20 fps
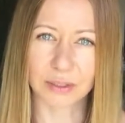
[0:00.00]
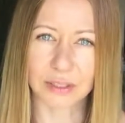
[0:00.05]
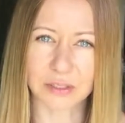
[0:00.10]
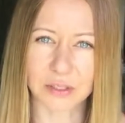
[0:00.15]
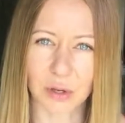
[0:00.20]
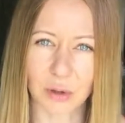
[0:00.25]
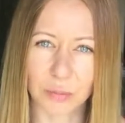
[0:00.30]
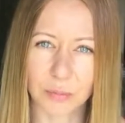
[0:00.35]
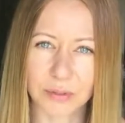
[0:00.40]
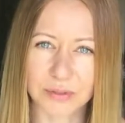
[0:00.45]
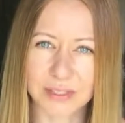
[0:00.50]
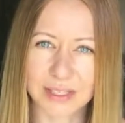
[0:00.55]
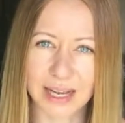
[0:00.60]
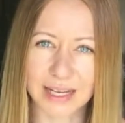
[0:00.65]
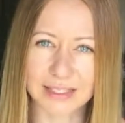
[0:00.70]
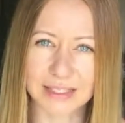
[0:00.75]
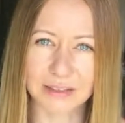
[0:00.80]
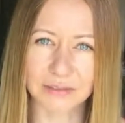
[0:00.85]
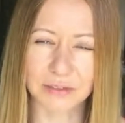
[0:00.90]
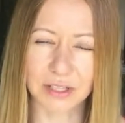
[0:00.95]
it's almost
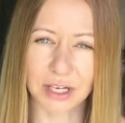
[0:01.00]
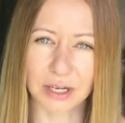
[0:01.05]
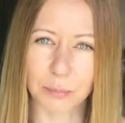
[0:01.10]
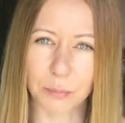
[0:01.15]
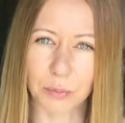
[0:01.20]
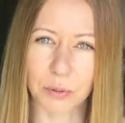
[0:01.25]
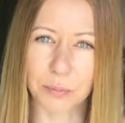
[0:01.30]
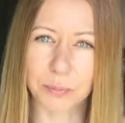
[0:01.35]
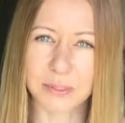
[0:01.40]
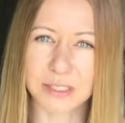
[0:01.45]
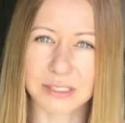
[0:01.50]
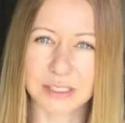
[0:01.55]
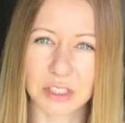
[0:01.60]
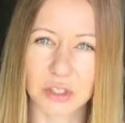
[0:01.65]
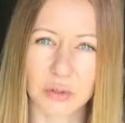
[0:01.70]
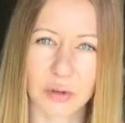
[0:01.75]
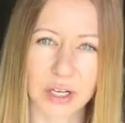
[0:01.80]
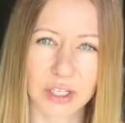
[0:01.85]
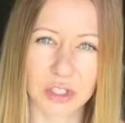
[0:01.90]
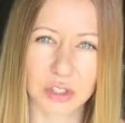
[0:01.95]
as if they're purposely
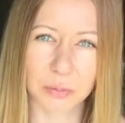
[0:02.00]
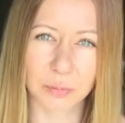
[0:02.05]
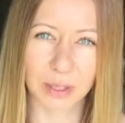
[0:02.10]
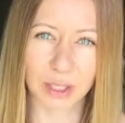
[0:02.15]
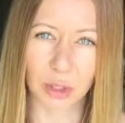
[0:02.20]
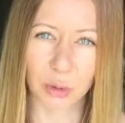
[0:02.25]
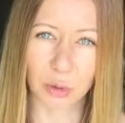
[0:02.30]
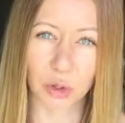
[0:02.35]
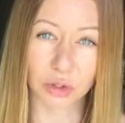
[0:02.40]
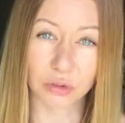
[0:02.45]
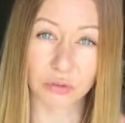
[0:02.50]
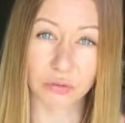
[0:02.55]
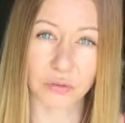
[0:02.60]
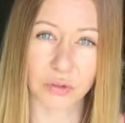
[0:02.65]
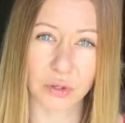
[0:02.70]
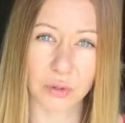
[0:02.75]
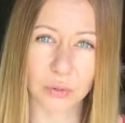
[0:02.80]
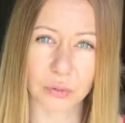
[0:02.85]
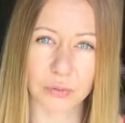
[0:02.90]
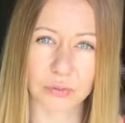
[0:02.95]
trying to make you
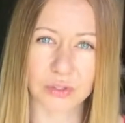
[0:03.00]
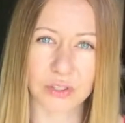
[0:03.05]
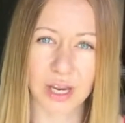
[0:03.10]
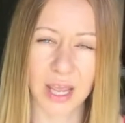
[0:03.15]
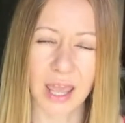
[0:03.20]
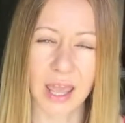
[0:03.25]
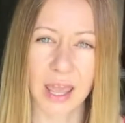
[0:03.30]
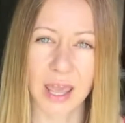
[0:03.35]
confused